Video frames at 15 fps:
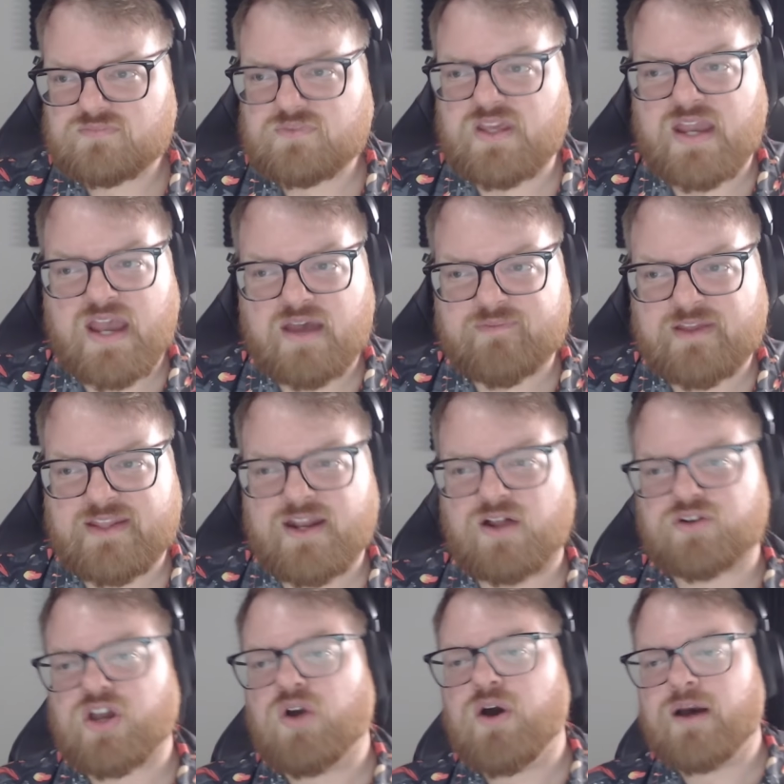Yeah, and it'll
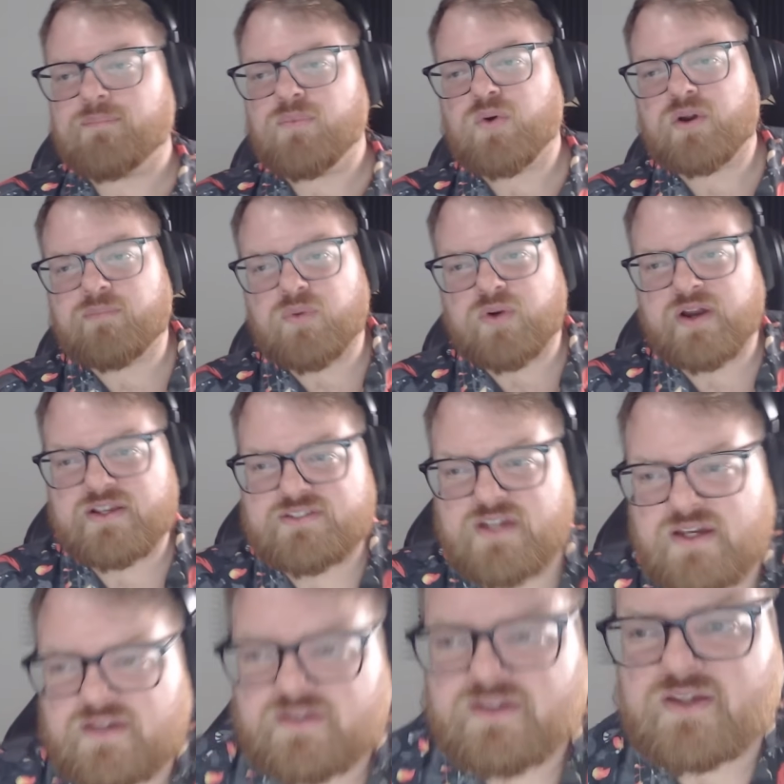go up more and more as
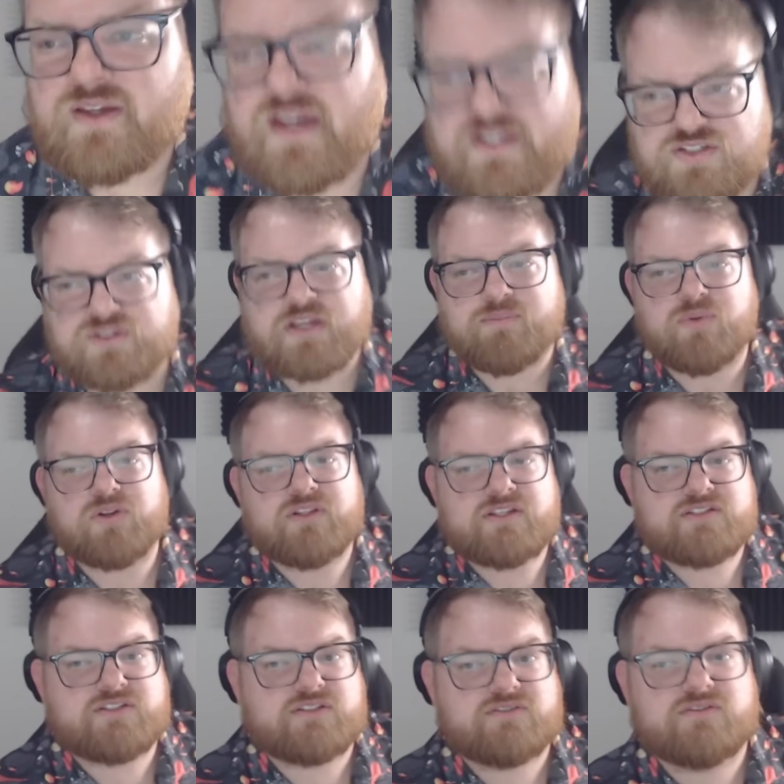you get more
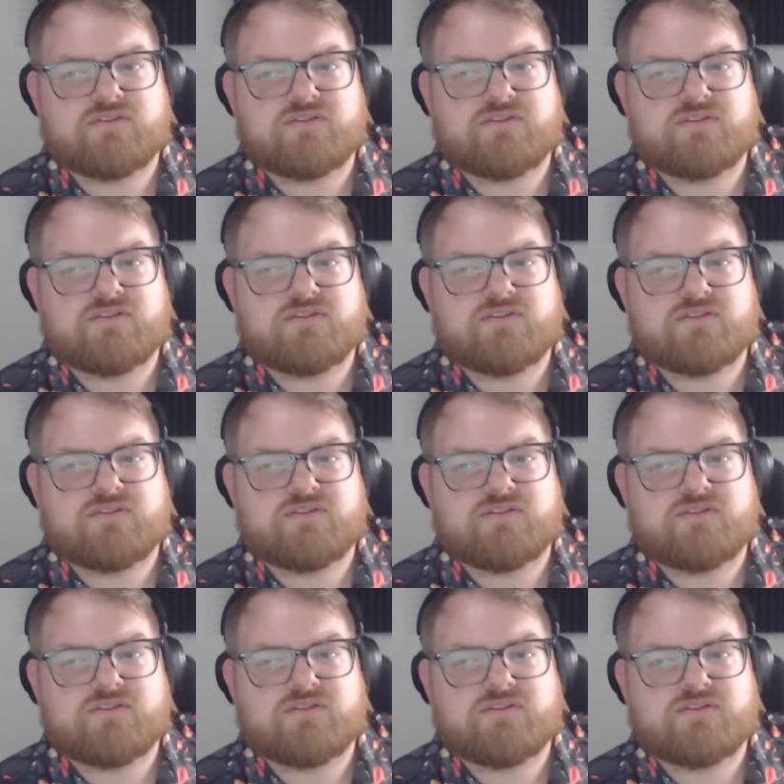listed.